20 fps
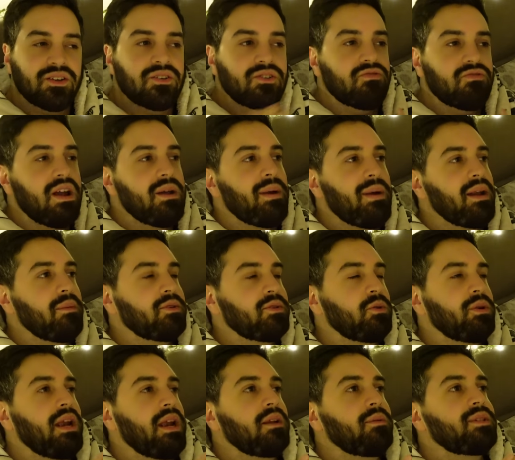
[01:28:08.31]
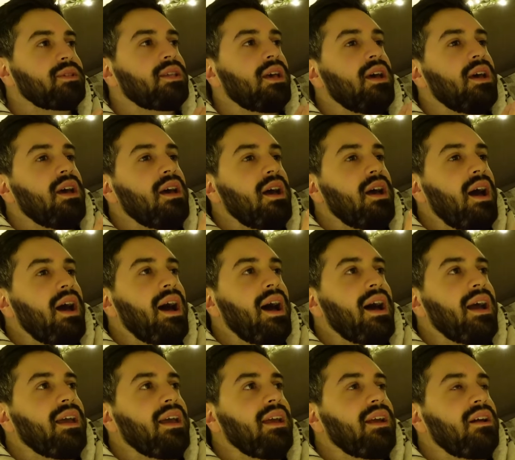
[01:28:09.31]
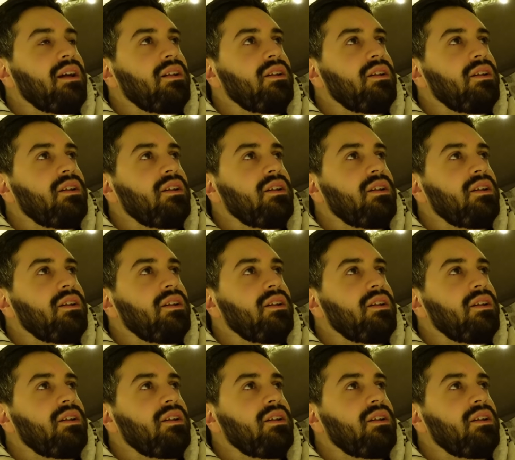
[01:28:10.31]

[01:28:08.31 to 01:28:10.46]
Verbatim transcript: Great banter between enemies. I